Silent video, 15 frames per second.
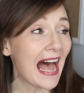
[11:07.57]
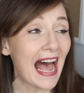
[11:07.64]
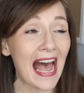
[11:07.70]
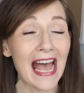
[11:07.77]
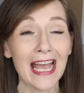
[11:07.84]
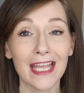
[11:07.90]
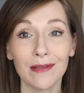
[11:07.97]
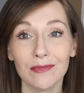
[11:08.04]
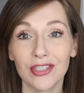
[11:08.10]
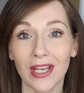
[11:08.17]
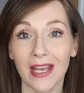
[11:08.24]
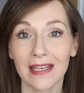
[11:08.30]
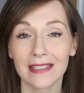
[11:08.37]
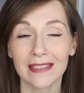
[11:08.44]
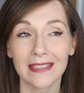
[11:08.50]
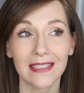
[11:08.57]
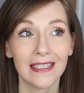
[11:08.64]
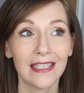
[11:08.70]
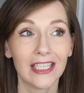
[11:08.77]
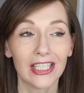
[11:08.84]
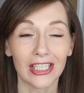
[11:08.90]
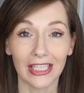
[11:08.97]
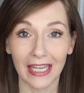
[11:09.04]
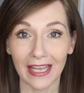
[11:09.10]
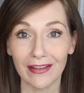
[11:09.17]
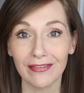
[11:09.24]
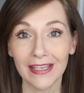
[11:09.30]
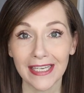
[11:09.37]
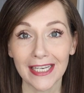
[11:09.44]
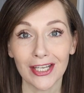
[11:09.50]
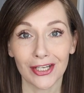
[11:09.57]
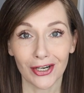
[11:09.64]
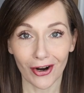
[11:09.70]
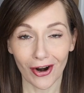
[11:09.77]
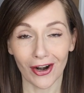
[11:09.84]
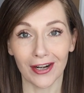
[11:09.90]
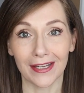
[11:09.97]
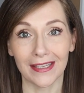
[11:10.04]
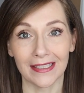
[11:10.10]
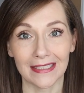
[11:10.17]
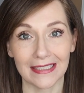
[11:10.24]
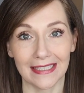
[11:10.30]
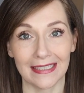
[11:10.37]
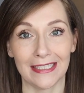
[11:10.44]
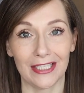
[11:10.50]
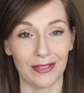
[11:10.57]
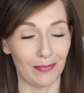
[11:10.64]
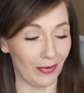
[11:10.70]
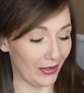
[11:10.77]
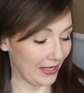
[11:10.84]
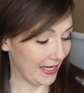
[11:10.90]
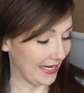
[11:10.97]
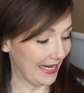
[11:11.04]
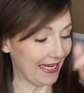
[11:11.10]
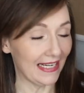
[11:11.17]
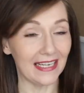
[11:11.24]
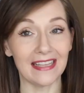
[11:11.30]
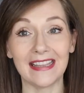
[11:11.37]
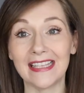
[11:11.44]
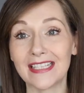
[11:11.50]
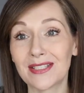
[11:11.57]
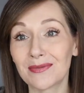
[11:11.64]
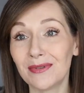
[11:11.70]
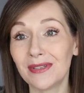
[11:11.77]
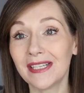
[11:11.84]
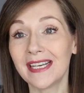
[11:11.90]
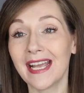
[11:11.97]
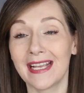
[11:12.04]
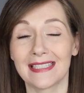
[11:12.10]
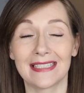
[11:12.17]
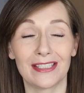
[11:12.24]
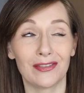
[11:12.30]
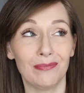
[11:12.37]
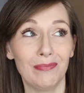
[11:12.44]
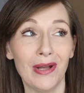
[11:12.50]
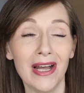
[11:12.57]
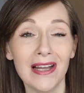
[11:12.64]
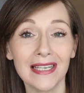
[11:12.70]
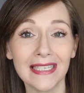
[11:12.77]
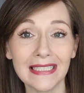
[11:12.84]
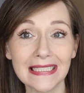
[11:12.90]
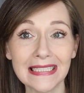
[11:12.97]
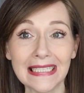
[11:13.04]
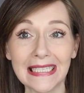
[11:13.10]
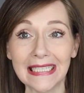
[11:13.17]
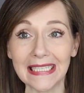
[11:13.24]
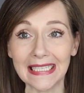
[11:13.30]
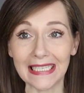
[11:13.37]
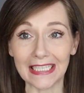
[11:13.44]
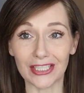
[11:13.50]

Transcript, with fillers: I am just Loving cardigans this spring and this one has little pockets in it.